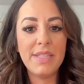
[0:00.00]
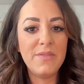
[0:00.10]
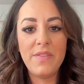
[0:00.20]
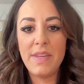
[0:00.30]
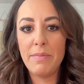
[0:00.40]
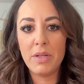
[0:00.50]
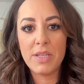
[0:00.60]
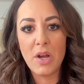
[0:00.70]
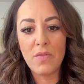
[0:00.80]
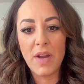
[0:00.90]
It's
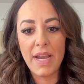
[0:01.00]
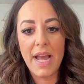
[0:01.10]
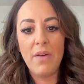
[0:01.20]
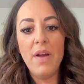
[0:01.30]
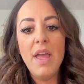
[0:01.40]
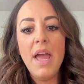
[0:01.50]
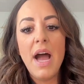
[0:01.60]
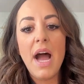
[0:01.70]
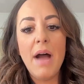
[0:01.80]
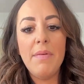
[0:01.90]
15% off right now.
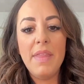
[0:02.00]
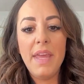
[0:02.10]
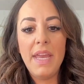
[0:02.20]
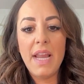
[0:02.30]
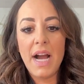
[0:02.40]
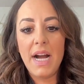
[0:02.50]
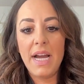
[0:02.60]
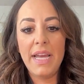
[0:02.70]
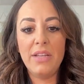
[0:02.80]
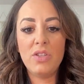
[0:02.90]
And then
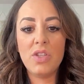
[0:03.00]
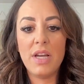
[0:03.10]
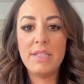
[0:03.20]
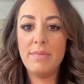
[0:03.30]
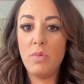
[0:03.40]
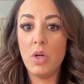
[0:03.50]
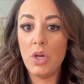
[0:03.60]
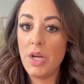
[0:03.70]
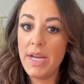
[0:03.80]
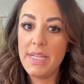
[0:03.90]
I just got some more
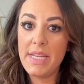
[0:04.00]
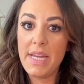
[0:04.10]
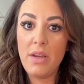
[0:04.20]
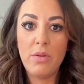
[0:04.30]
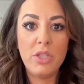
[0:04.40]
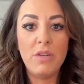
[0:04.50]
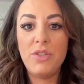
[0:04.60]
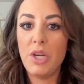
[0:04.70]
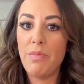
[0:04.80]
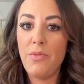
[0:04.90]
greens in, which I've
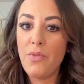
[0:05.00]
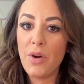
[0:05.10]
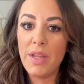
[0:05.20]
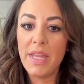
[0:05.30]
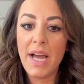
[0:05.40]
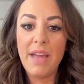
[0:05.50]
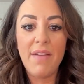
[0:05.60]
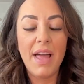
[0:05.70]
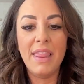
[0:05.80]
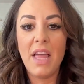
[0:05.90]
shared before on live.
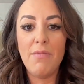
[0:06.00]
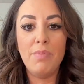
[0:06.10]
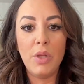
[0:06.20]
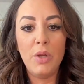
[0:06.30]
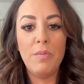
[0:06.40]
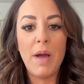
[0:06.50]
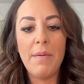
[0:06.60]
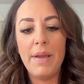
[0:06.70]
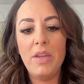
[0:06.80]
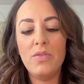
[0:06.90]
I love Bloom.
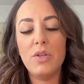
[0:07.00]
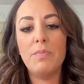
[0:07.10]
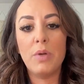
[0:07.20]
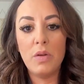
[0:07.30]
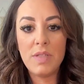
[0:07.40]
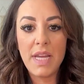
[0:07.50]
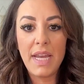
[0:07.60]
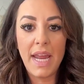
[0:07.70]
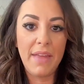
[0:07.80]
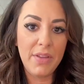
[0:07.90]
I use their
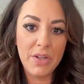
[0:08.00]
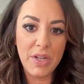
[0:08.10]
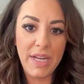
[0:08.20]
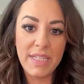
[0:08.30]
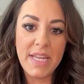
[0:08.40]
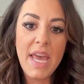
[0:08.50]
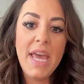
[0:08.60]
protein and their greens.